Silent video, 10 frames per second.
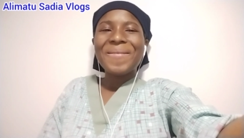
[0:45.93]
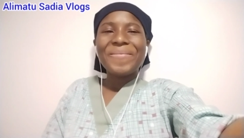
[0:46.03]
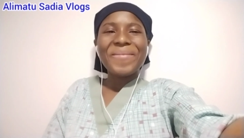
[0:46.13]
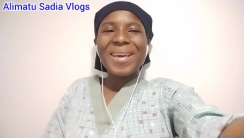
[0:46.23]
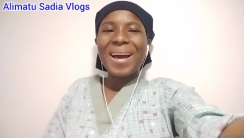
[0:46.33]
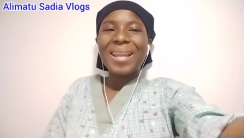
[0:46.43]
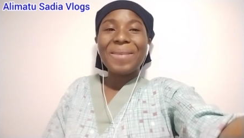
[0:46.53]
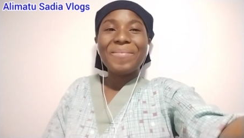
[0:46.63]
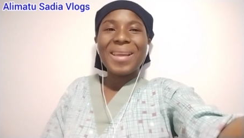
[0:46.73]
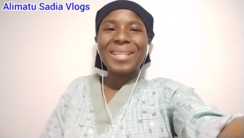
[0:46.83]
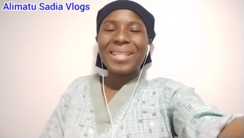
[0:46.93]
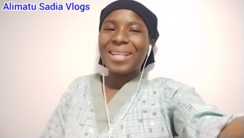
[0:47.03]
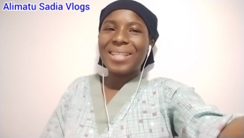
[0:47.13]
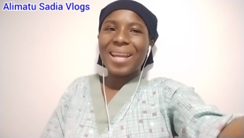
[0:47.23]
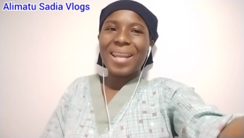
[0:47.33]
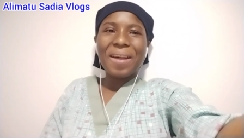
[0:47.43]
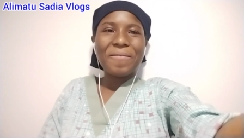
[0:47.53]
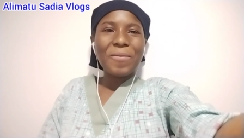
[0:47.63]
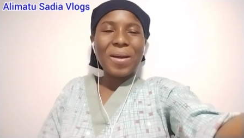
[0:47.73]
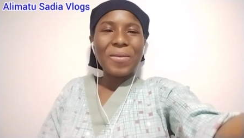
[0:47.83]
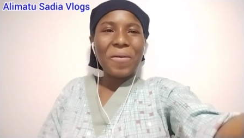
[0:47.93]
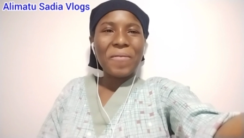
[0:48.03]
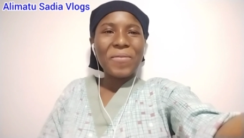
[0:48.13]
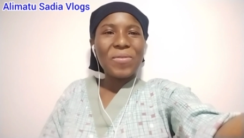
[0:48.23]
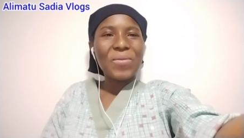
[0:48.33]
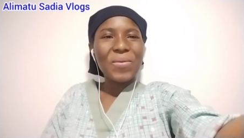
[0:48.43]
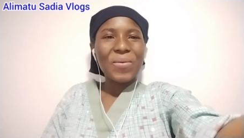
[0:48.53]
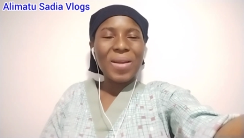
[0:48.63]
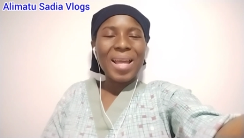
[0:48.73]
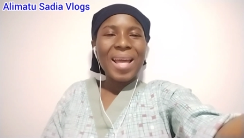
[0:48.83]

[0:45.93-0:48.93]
May Allah bless each and every one of you.